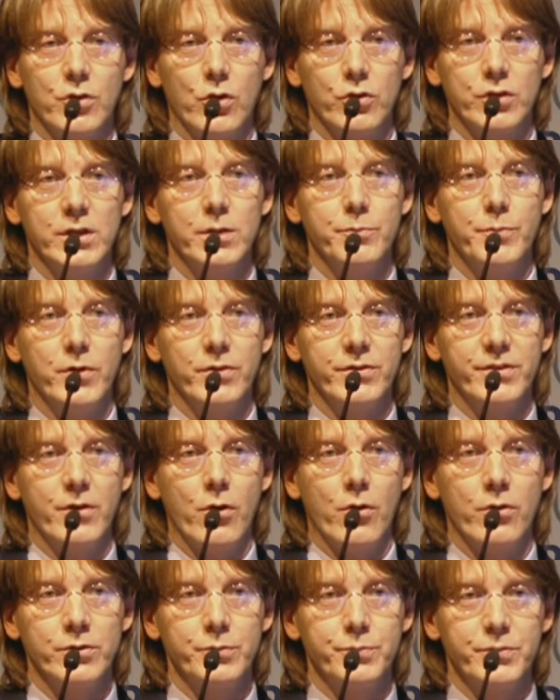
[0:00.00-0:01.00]
talking about the
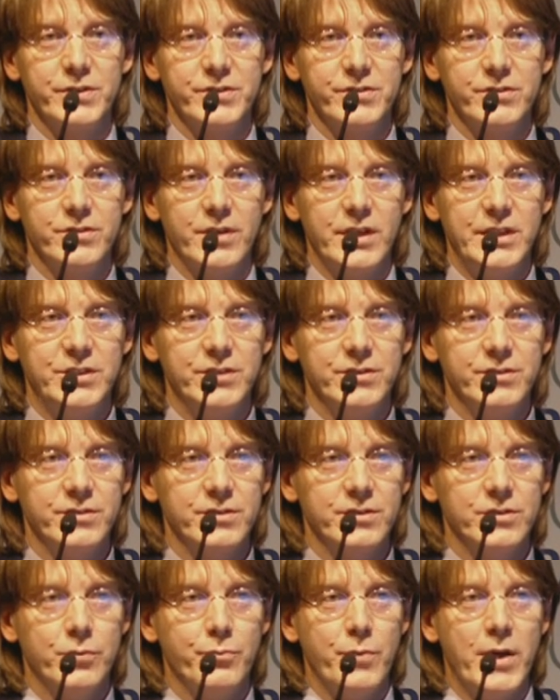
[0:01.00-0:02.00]
oral presentations,
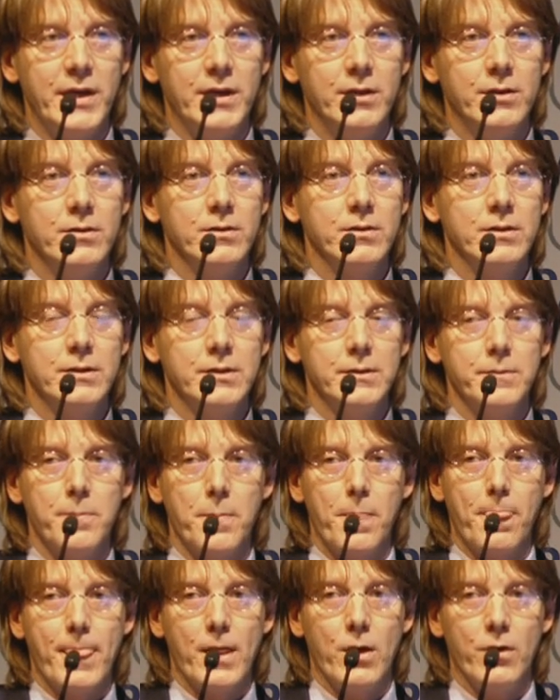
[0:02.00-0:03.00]
a domain
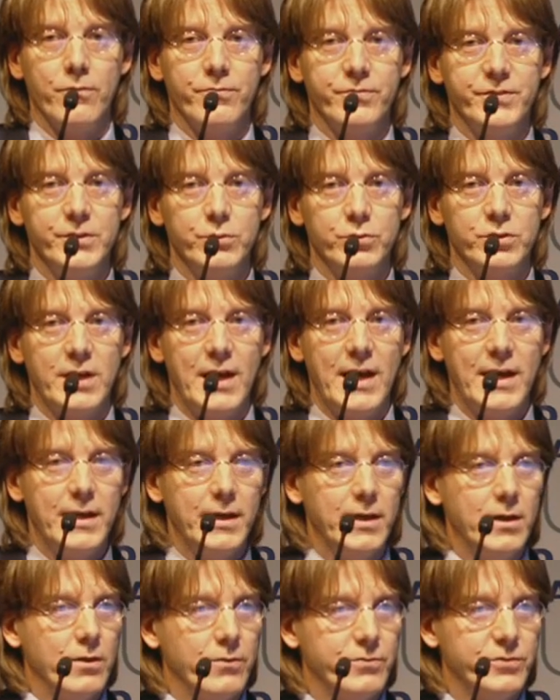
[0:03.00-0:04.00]
of
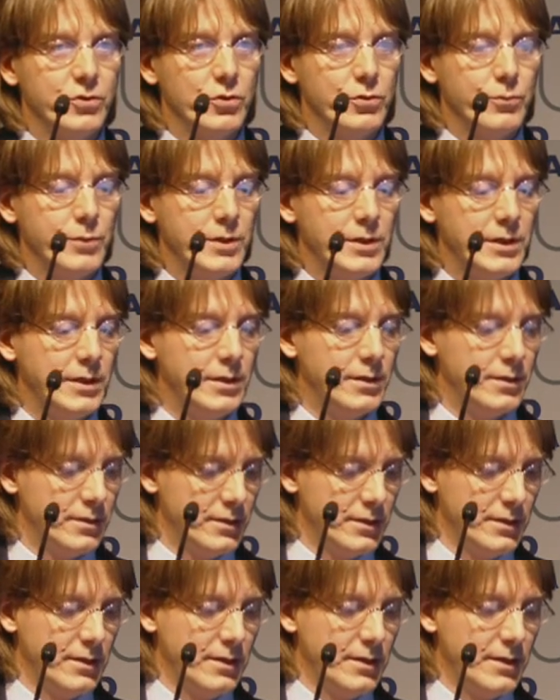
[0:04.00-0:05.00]
UK, of Germany,
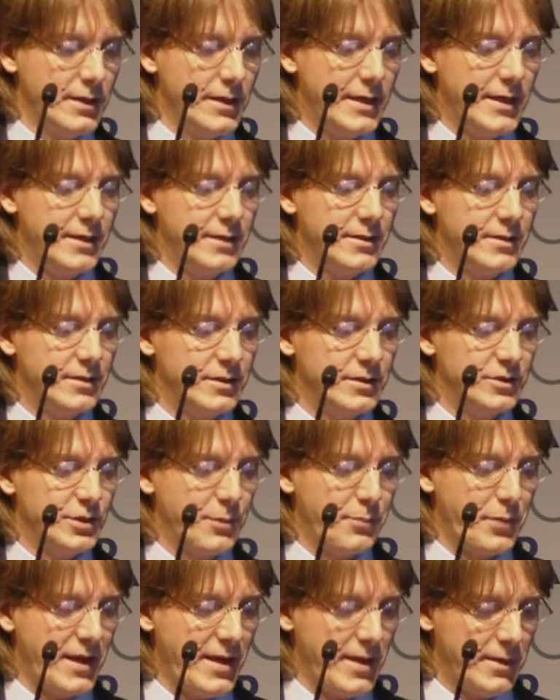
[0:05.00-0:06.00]
and
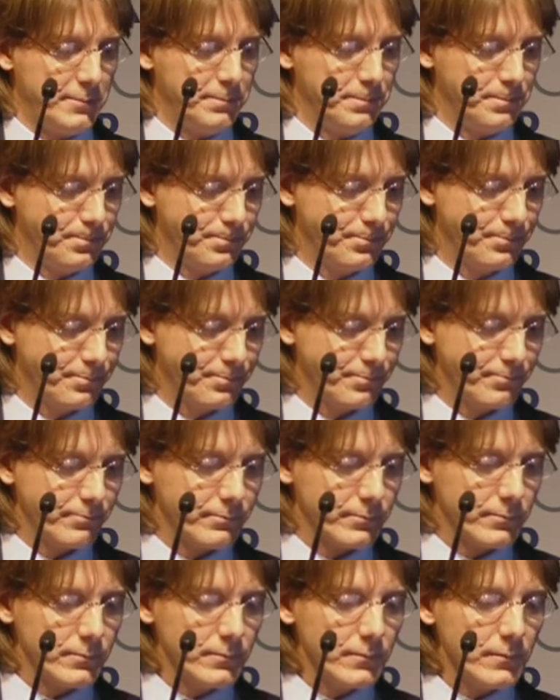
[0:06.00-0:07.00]
Japan.
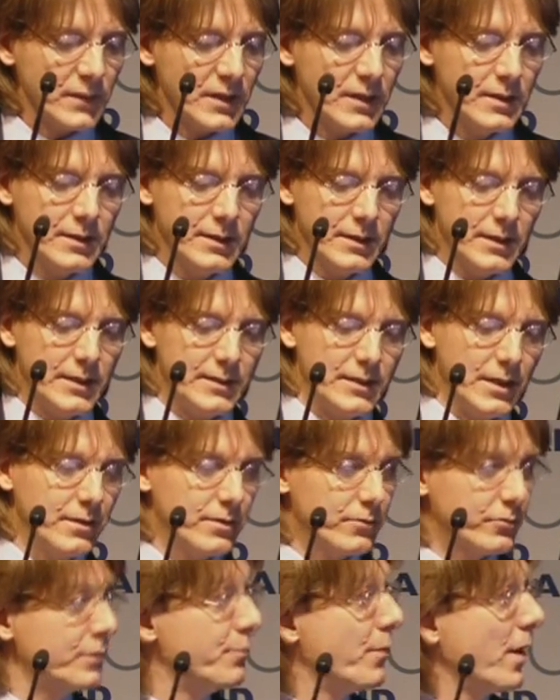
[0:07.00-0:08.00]

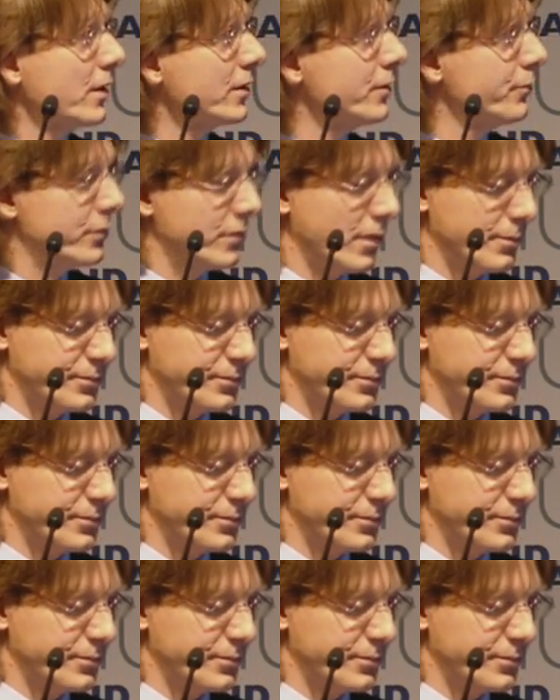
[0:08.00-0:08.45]
Another remarkable